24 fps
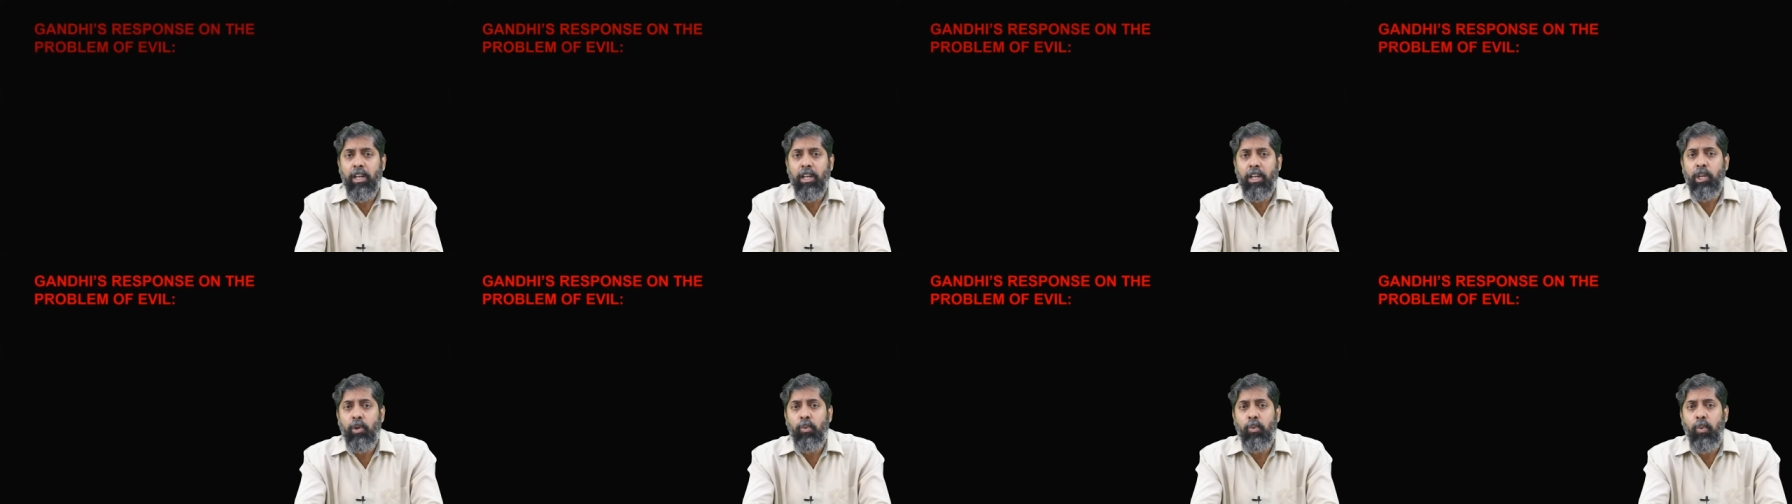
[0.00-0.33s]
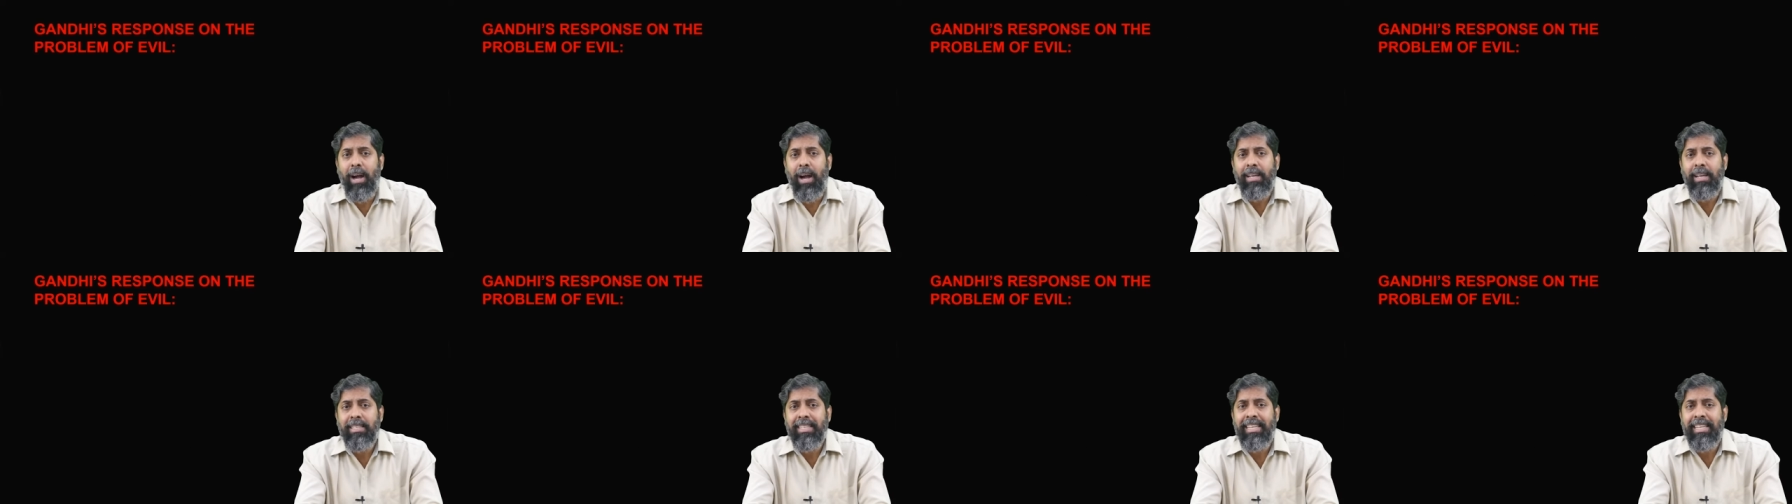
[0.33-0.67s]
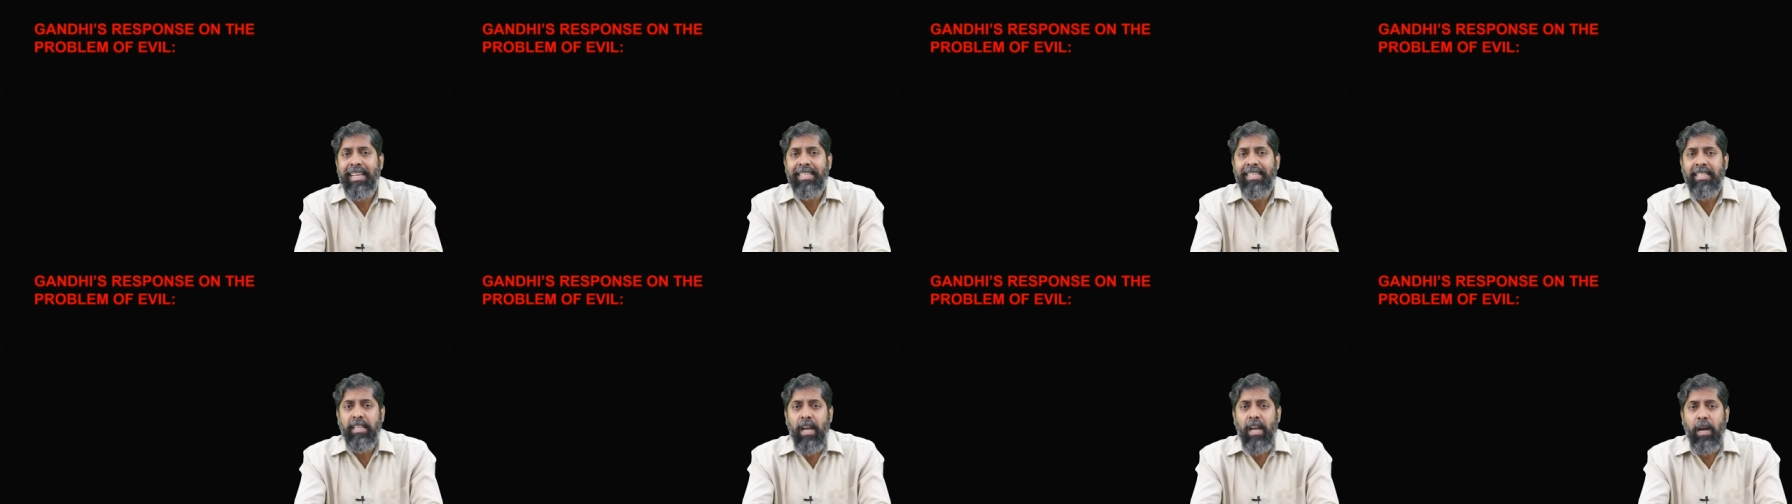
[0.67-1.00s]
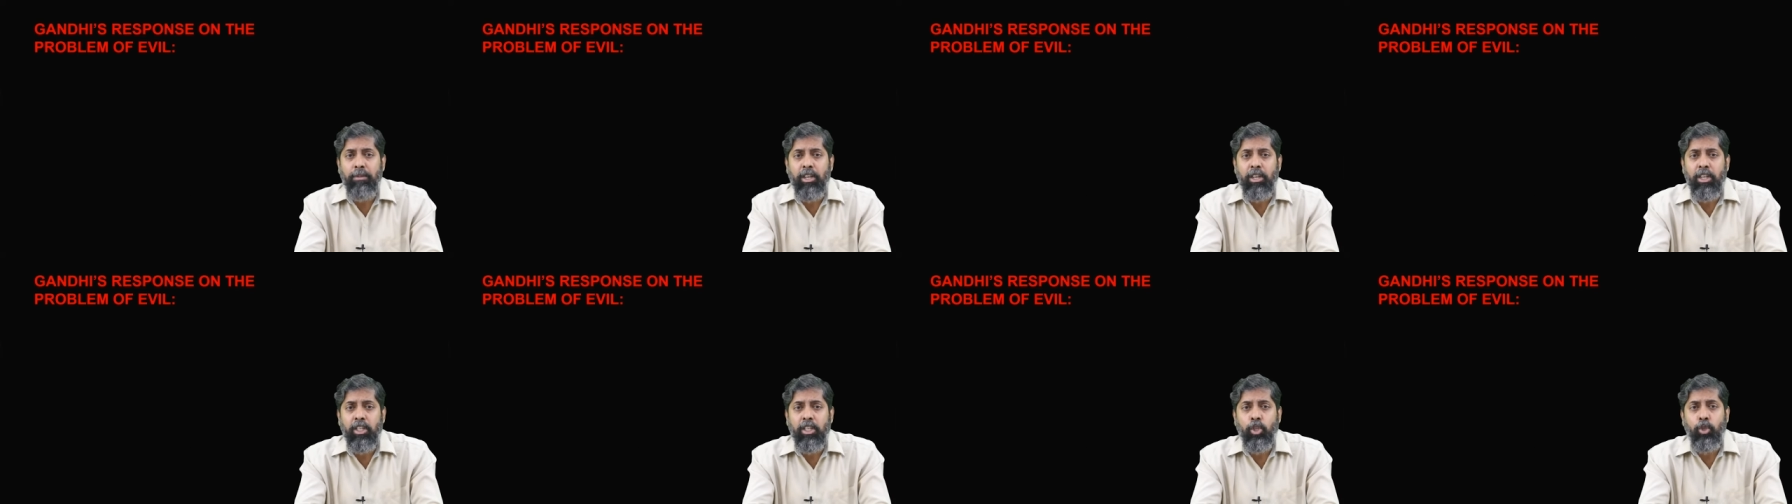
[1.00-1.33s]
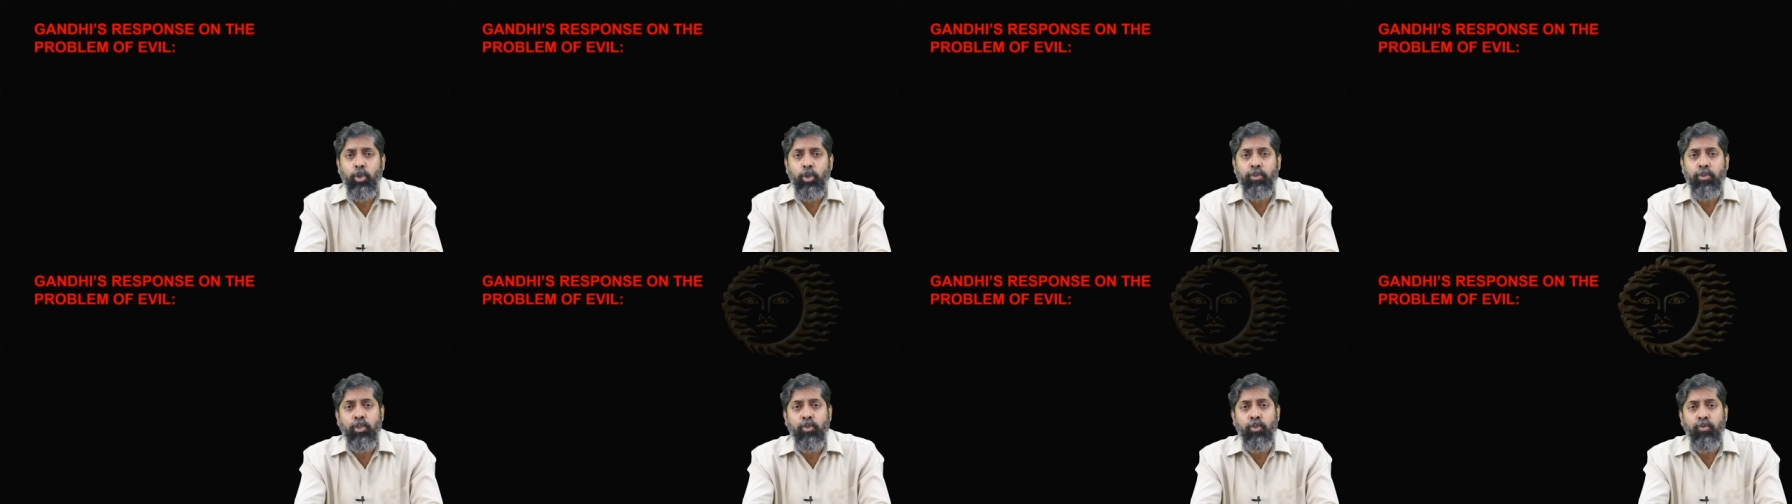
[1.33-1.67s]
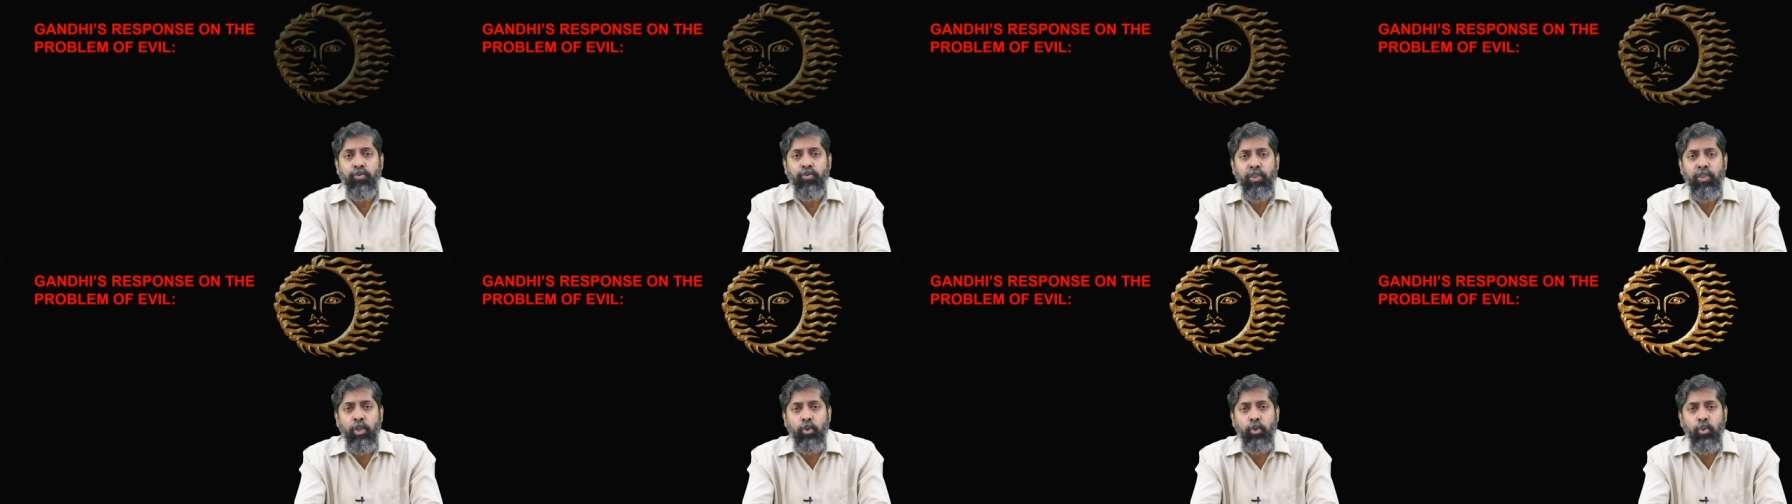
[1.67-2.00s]
requires an examination of his
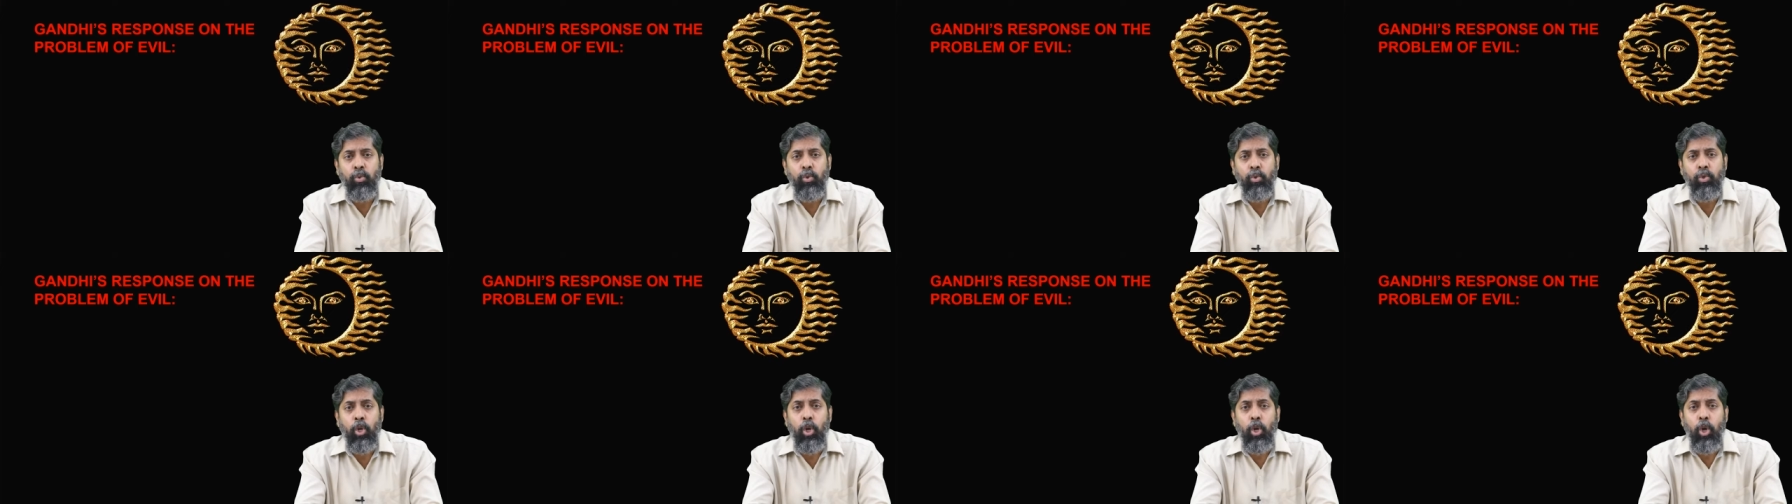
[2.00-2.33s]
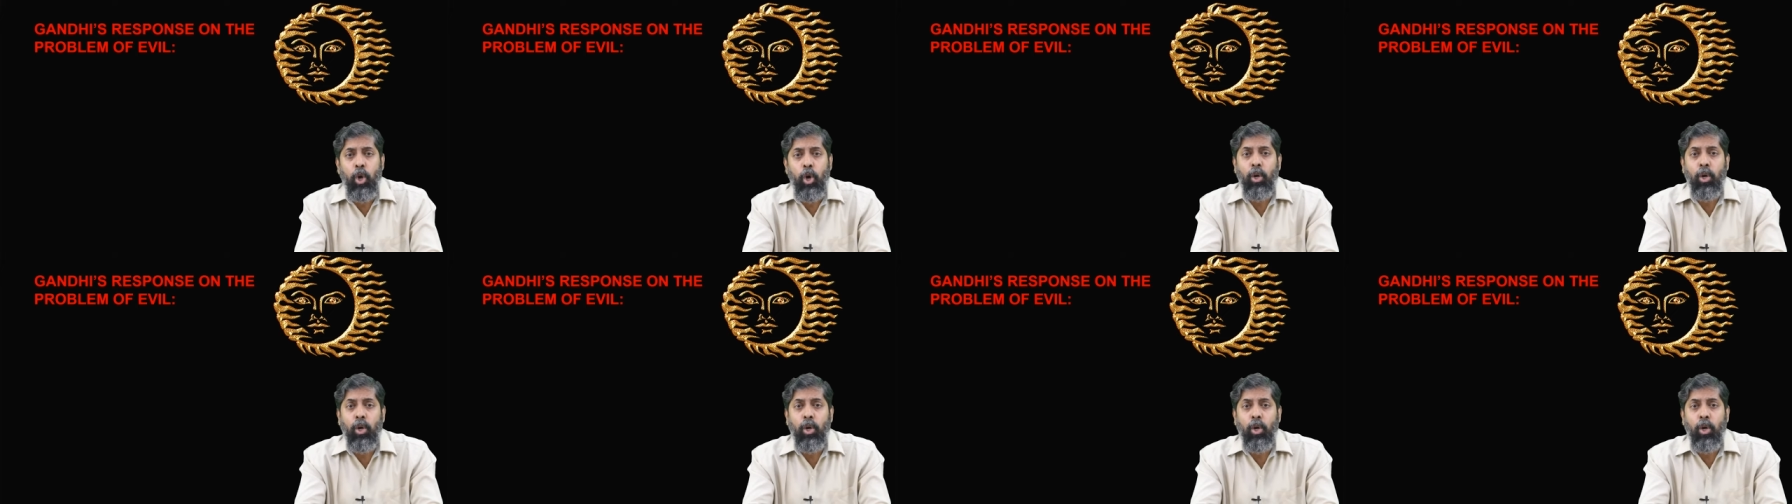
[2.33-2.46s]
views